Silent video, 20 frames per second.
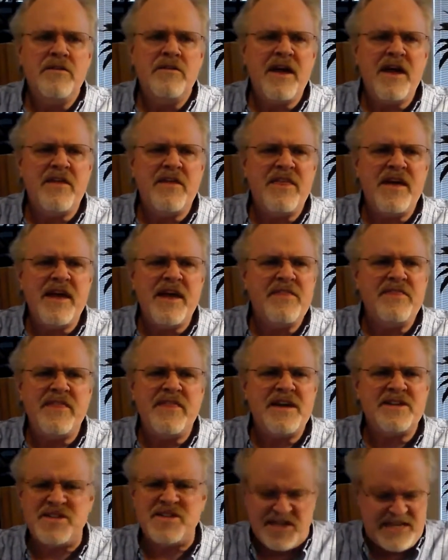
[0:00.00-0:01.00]
They
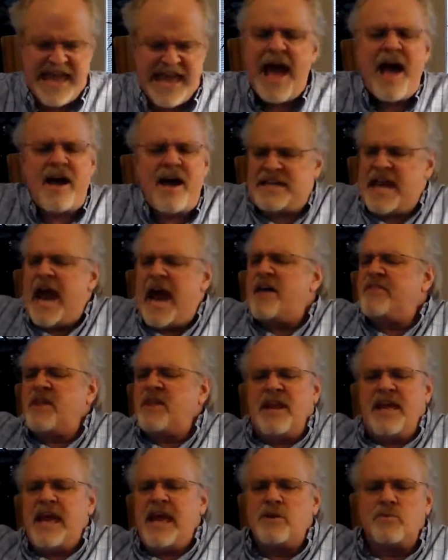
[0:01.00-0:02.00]
said, yeah, the
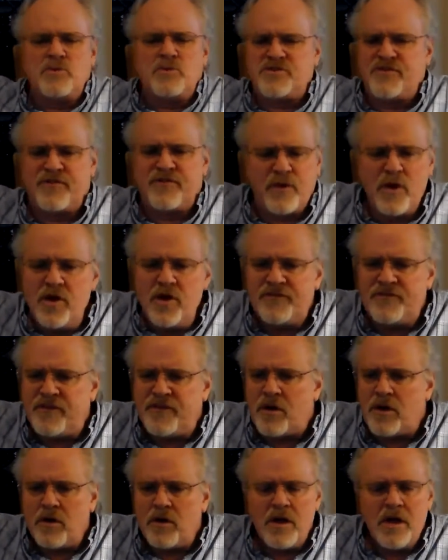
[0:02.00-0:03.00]
land was
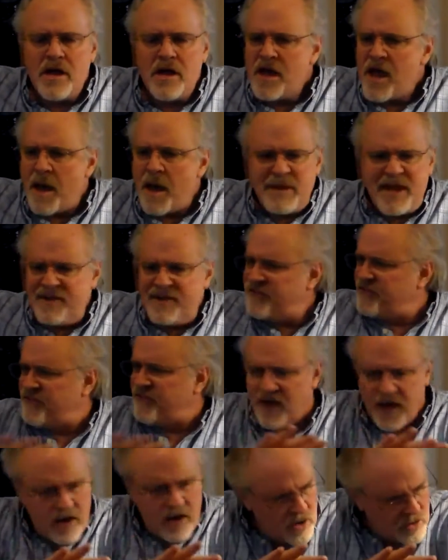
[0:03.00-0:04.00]
fruitful. I mean, it
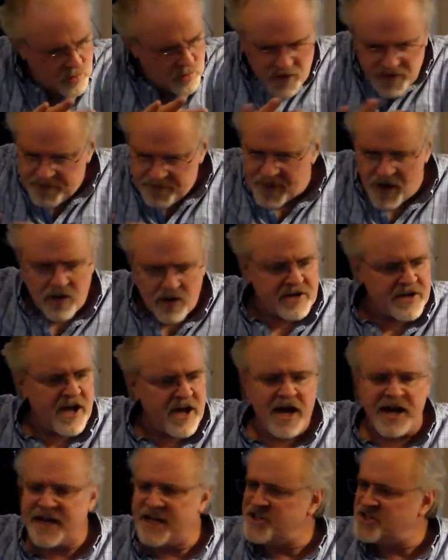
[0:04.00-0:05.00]
flowed with milk and
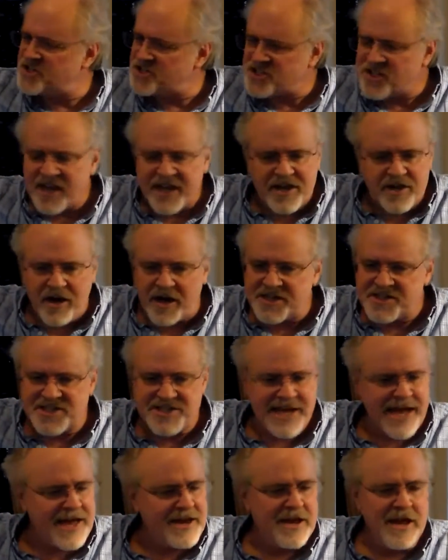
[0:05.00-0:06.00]
honey, just like God
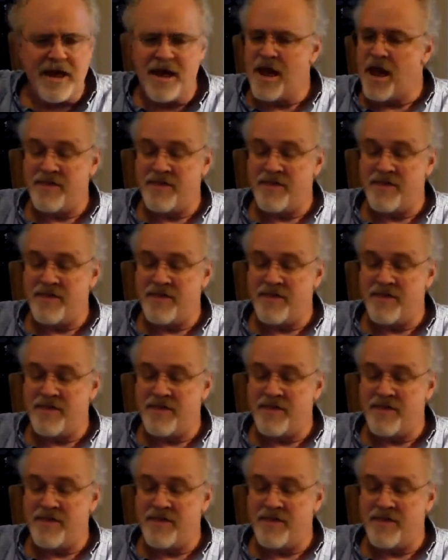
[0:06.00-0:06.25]
said.